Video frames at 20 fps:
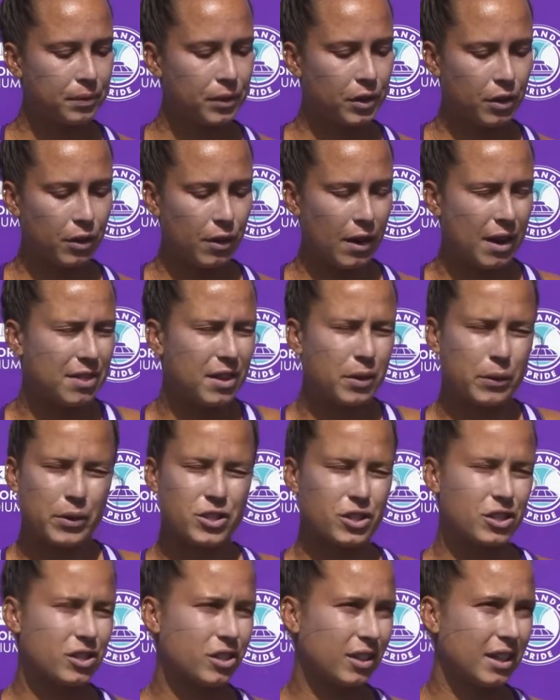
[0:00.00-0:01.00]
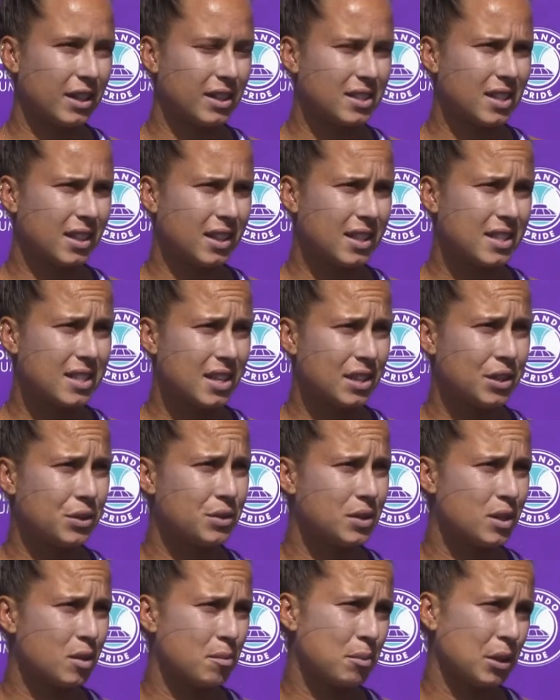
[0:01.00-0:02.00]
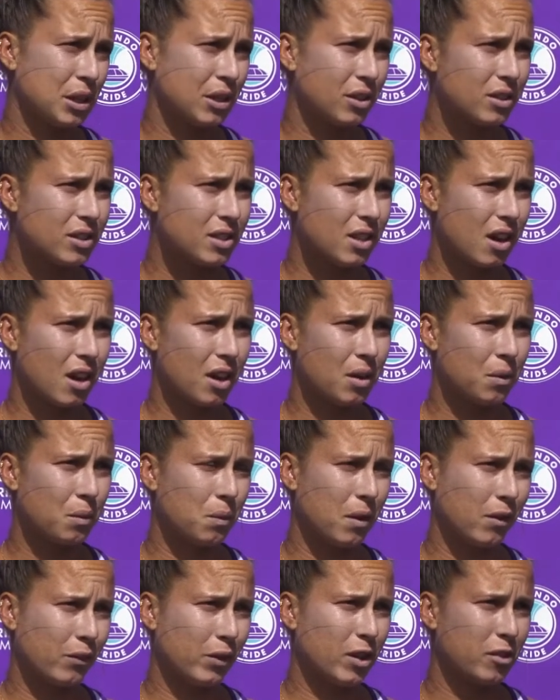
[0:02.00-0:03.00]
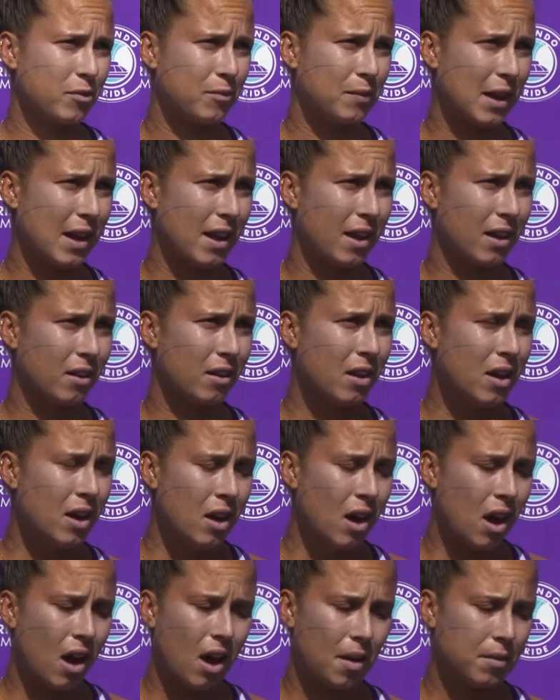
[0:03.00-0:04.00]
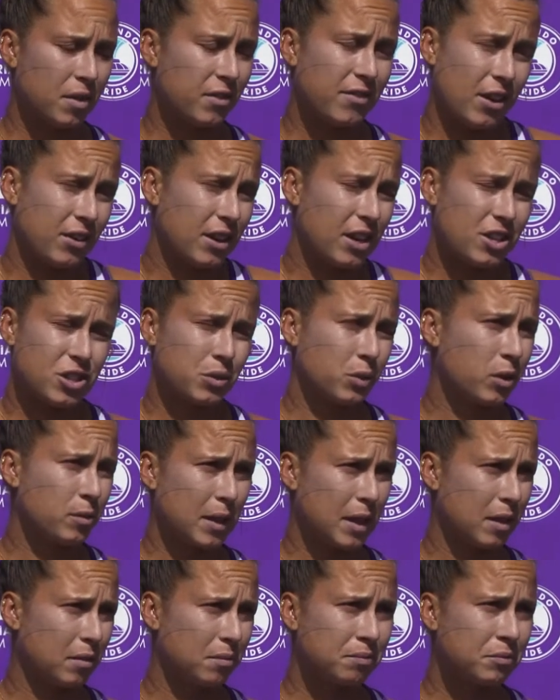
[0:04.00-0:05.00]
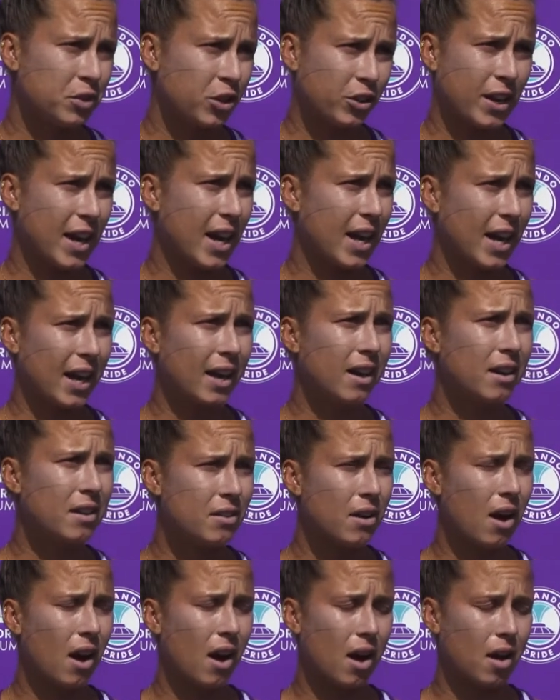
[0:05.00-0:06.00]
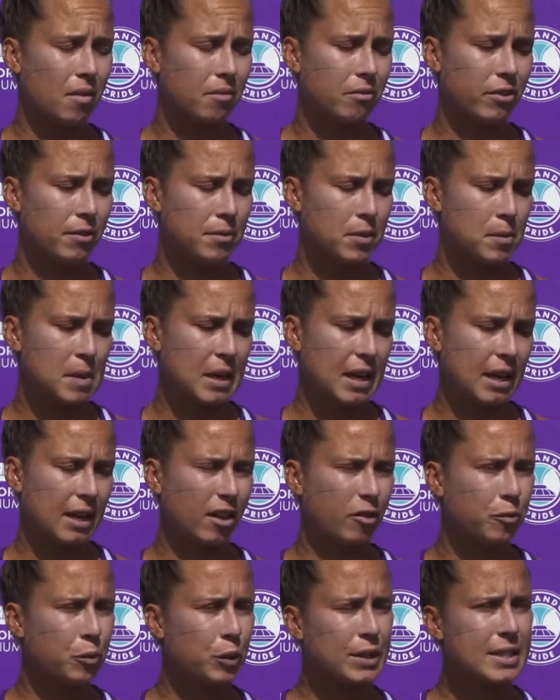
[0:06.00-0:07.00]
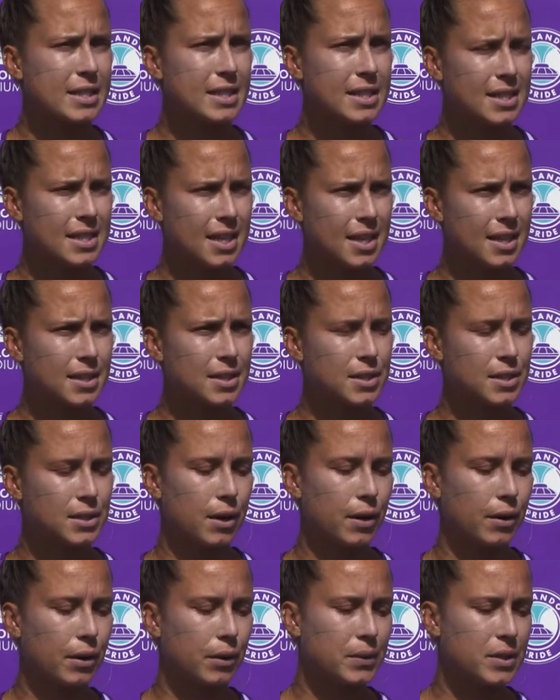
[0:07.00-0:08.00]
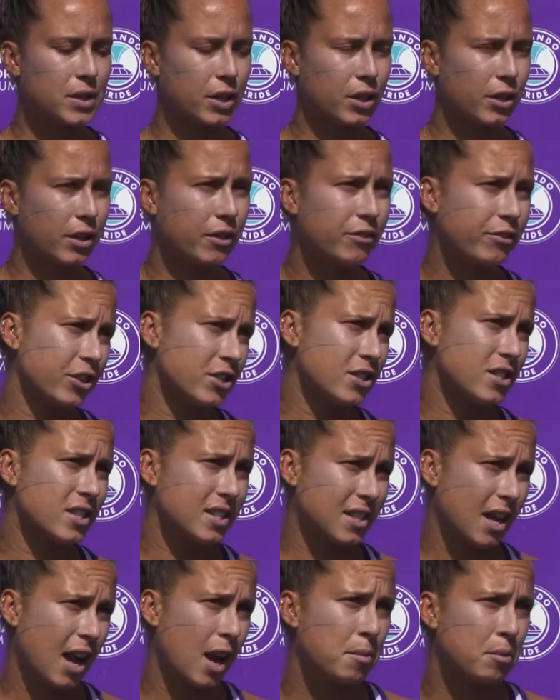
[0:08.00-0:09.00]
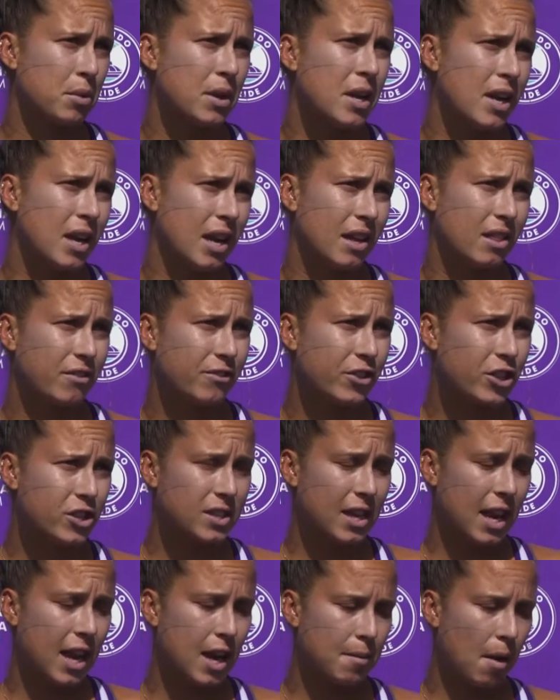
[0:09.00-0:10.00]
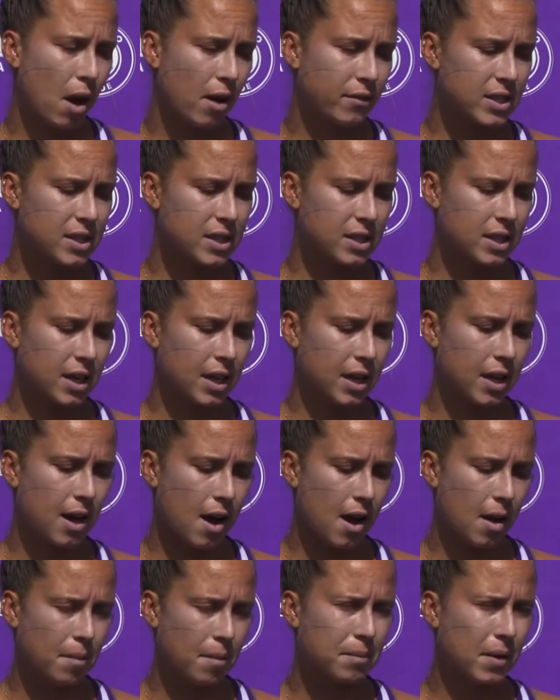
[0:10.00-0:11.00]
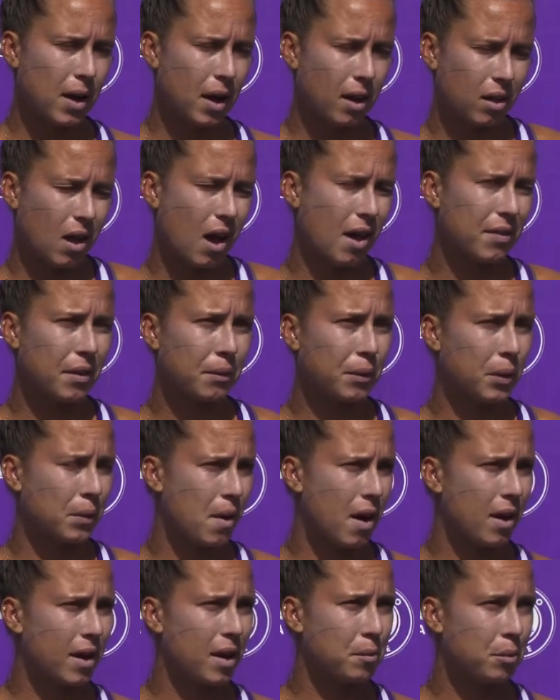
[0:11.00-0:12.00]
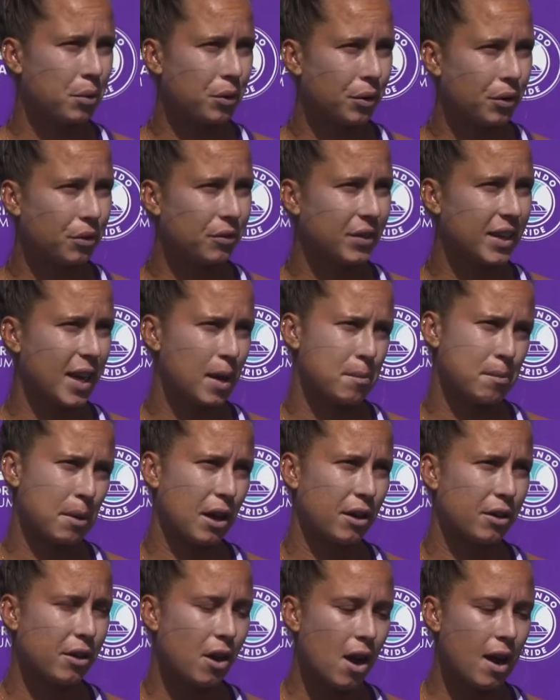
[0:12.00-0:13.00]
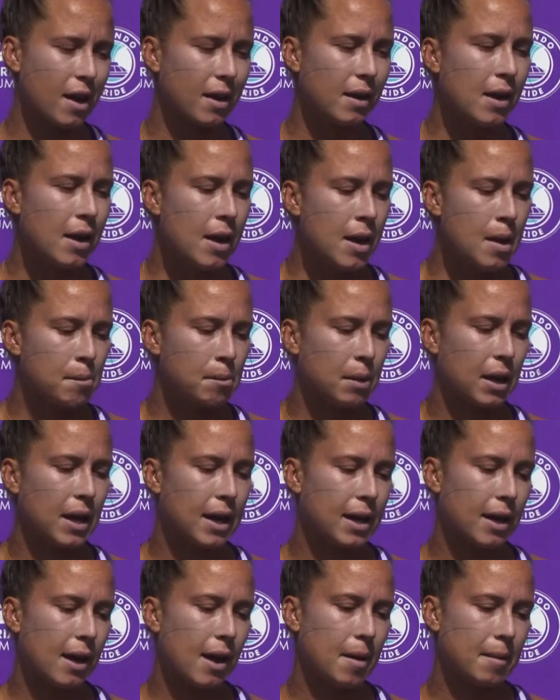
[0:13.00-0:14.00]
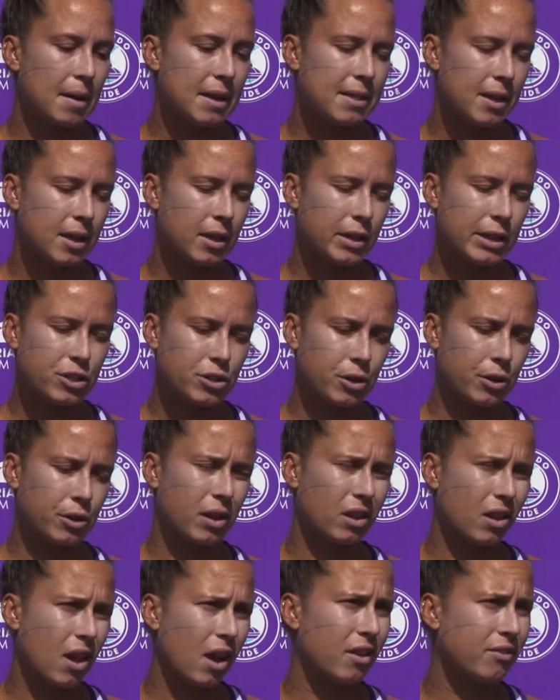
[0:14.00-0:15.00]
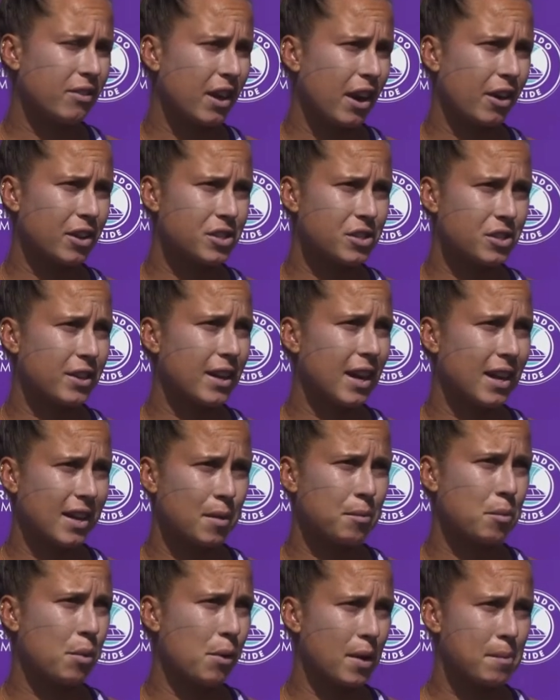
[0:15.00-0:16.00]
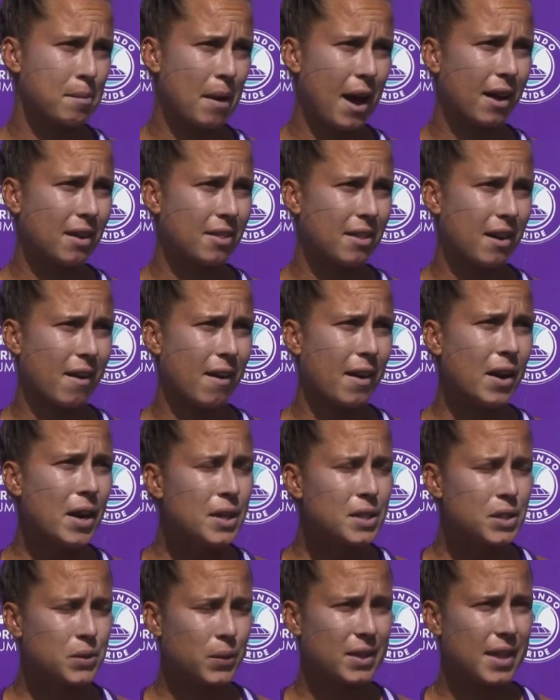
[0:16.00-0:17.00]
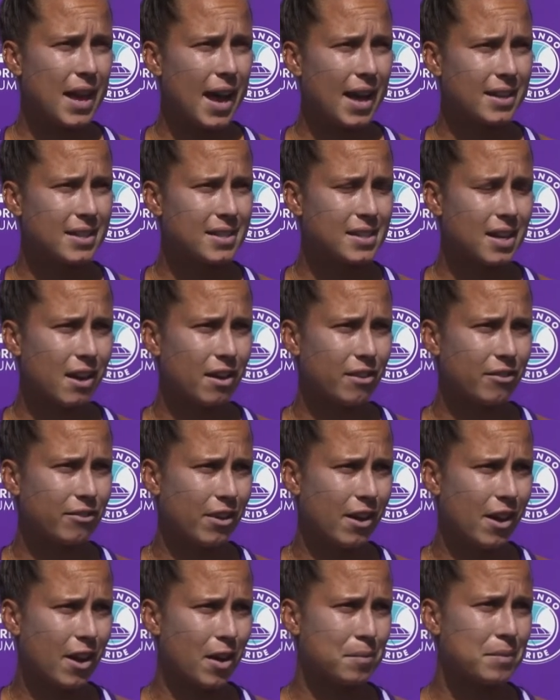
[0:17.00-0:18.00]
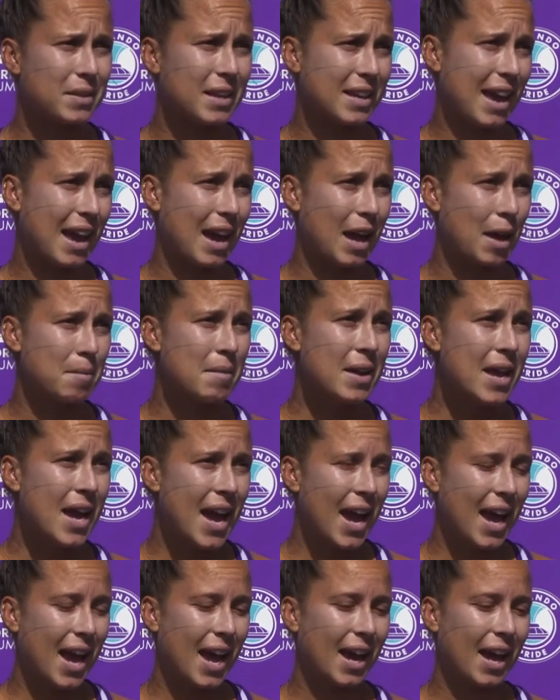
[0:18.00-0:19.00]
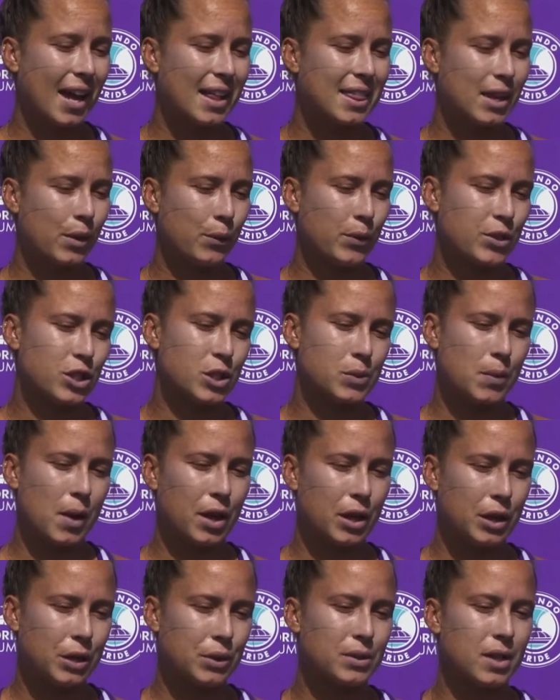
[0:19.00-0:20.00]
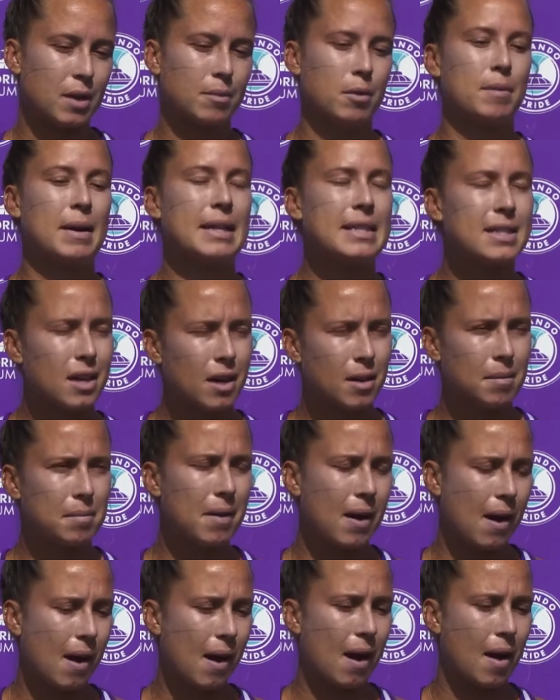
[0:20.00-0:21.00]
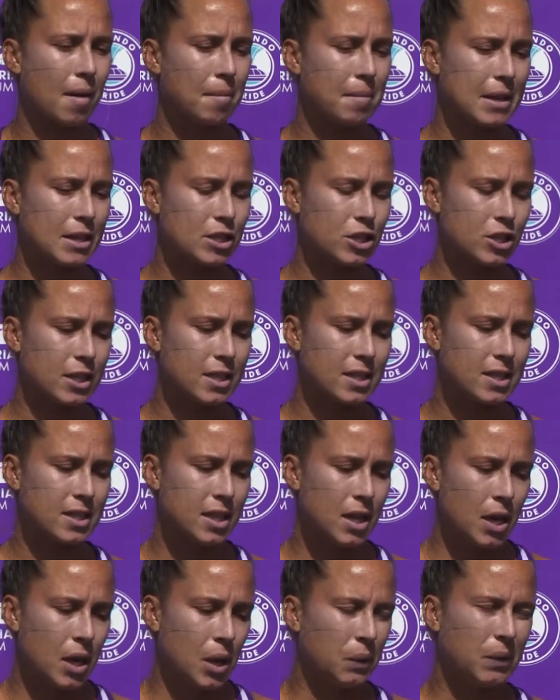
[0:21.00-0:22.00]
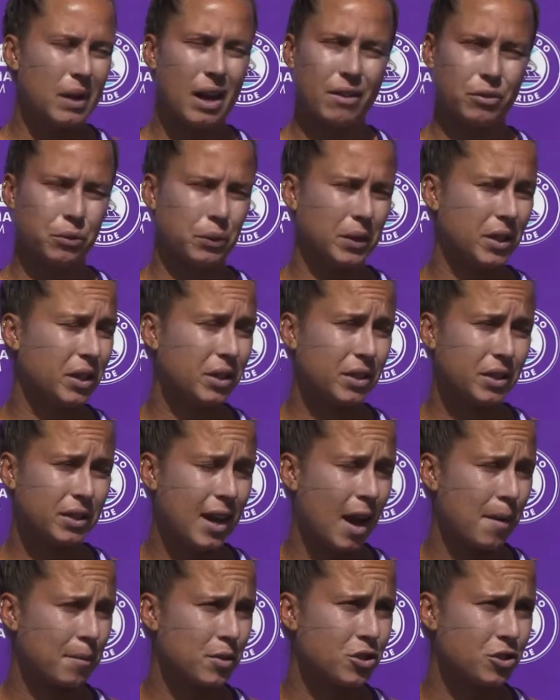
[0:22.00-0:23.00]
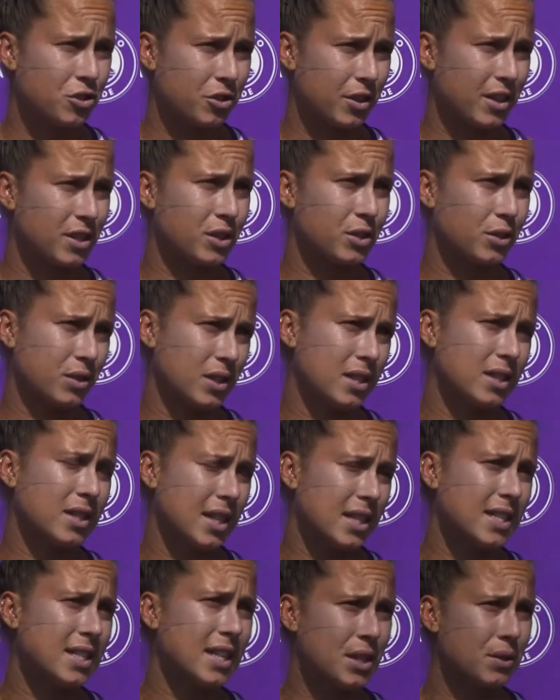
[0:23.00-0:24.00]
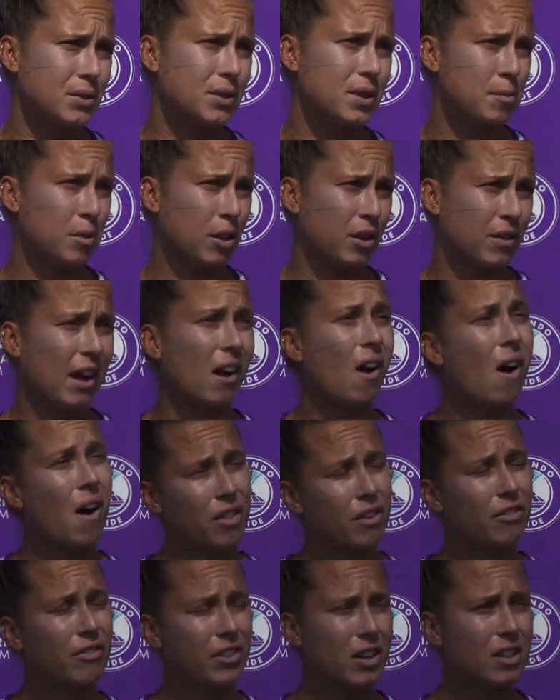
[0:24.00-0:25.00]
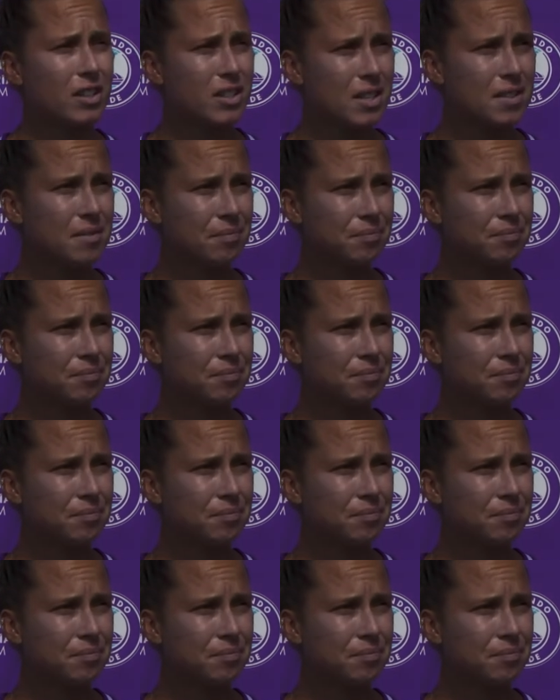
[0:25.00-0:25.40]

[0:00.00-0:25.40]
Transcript: You know, I think we're just looking to continue to build on what we've been, the foundation we've been creating from the beginning of preseason. So it was a good first step in the first game. Obviously, a lot that we want to improve and get better on. But I think it showed a lot of character getting a point back there toward the end of the game. And I think we just want to use that momentum and just we have really good chemistry. So to continue to build that on the field.